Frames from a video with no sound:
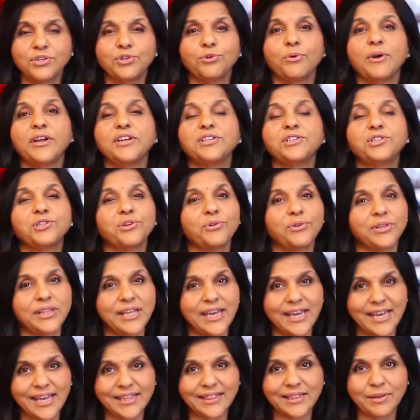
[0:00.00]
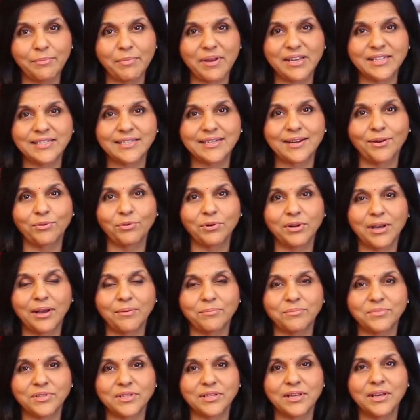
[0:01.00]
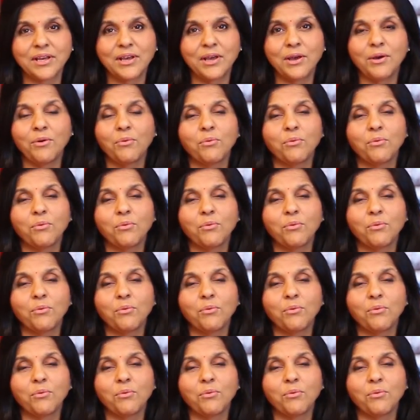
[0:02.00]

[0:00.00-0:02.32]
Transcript: to ensure they get the best outcomes?